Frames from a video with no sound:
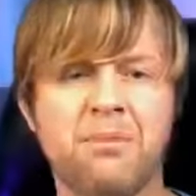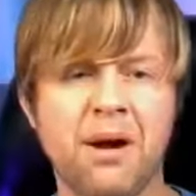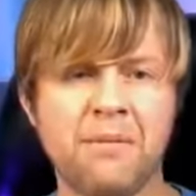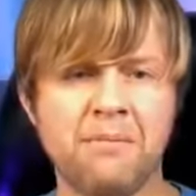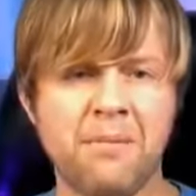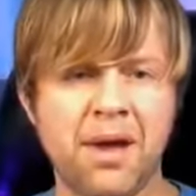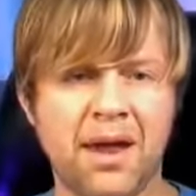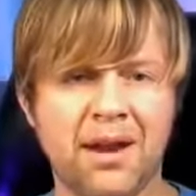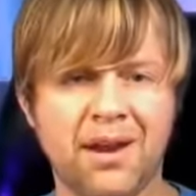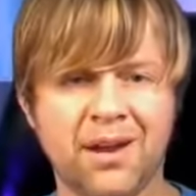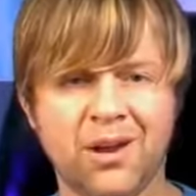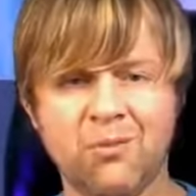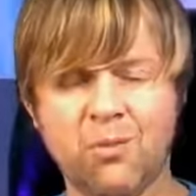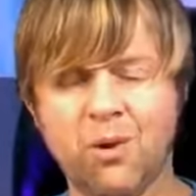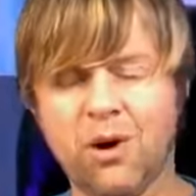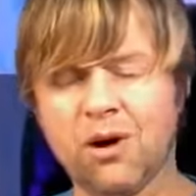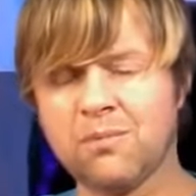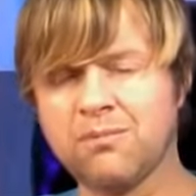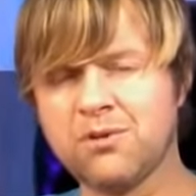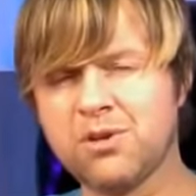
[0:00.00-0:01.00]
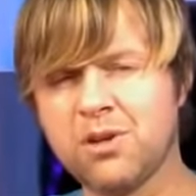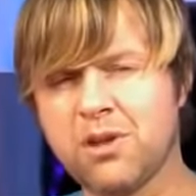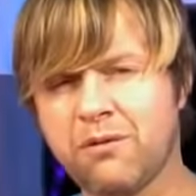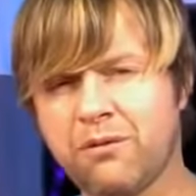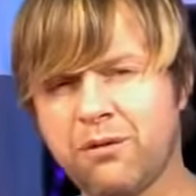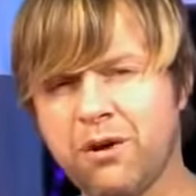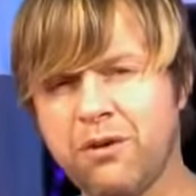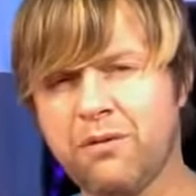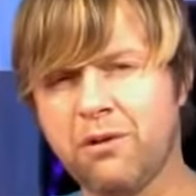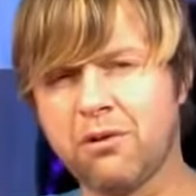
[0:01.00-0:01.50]
I'm Brett Manning, and welcome to
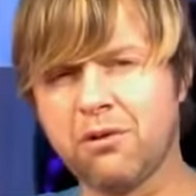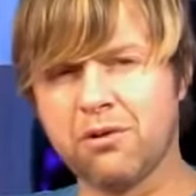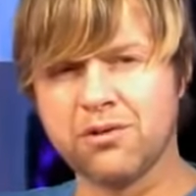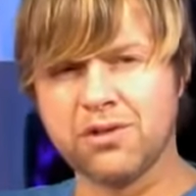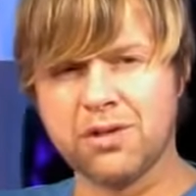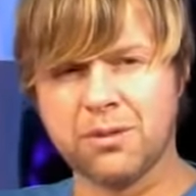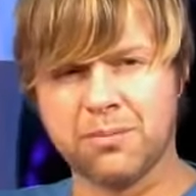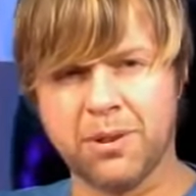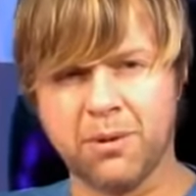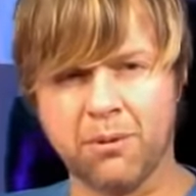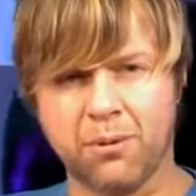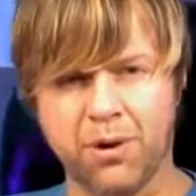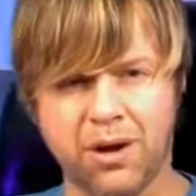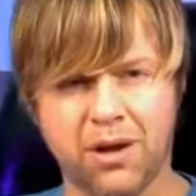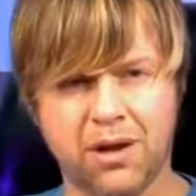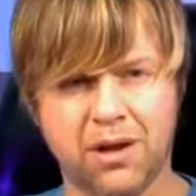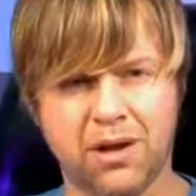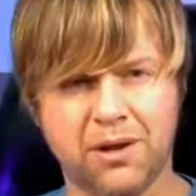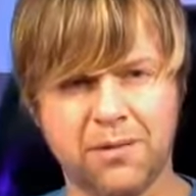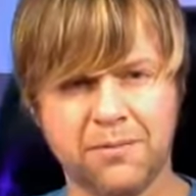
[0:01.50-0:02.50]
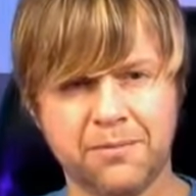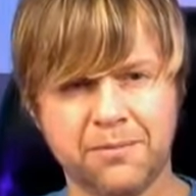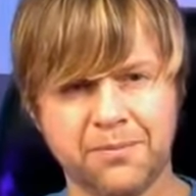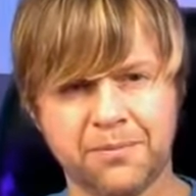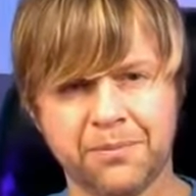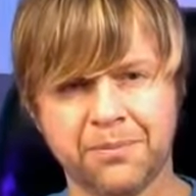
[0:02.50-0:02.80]
the free vocal tip of the week.